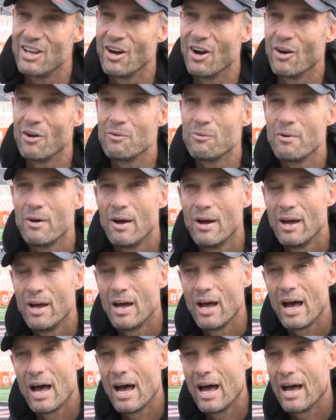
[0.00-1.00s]
you know,
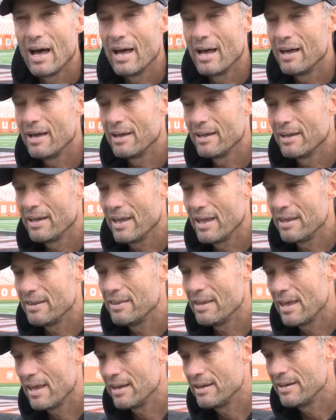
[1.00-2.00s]
uh, and
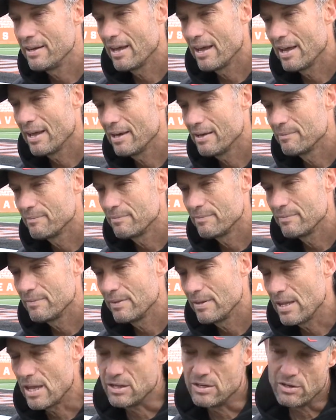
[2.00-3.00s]
then uh,
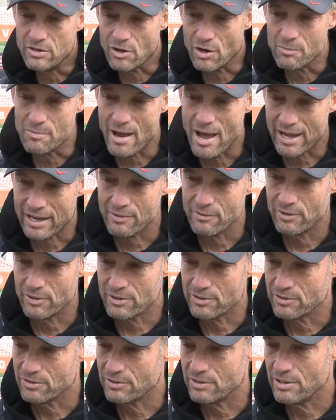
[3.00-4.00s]
and then you go back with
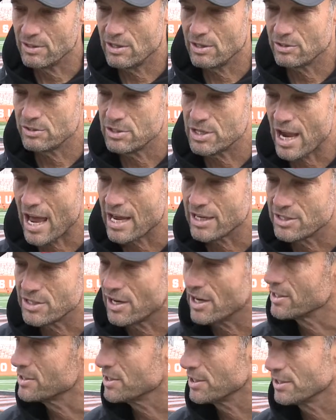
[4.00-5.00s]
you know Chad
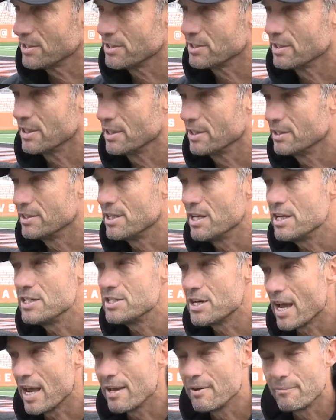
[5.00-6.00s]
Johnson and TJ.
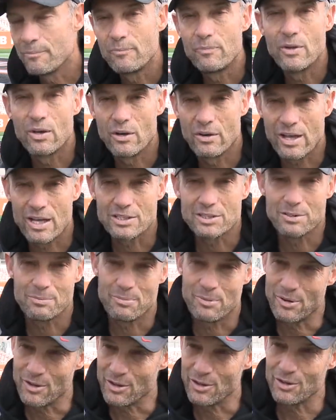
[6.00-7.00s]
You know, that's a
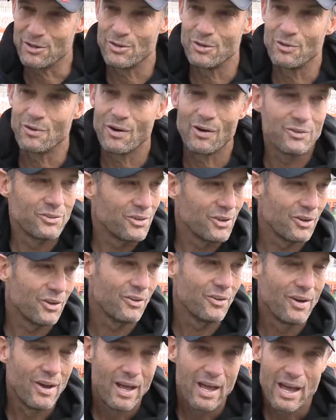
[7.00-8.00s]
pretty good duo too.
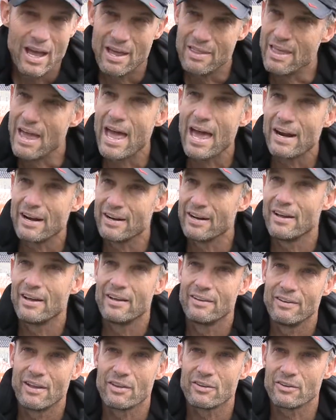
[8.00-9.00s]
And they had an,
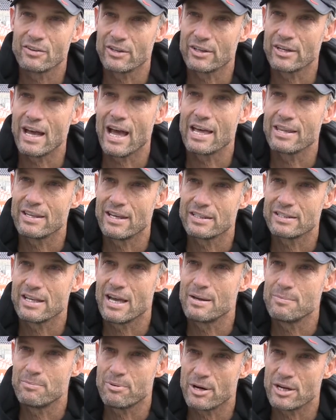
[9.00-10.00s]
another good guy at that
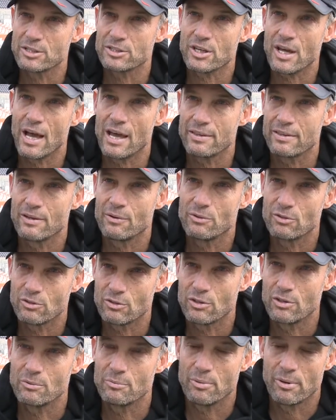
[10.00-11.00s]
time, Prescott, that was a
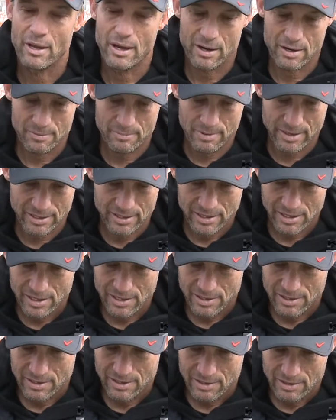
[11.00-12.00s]
good player. But
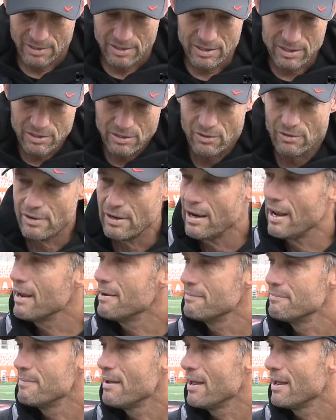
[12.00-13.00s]
you know,
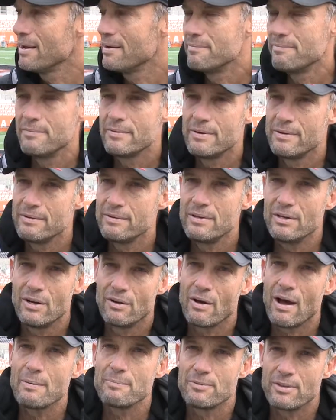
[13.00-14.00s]
and and you know,
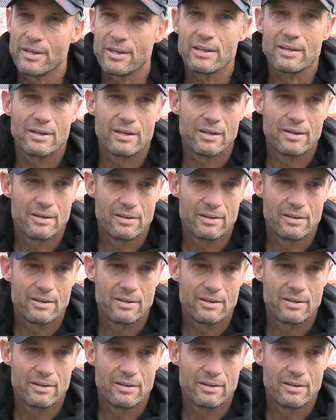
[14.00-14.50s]
I'm thinking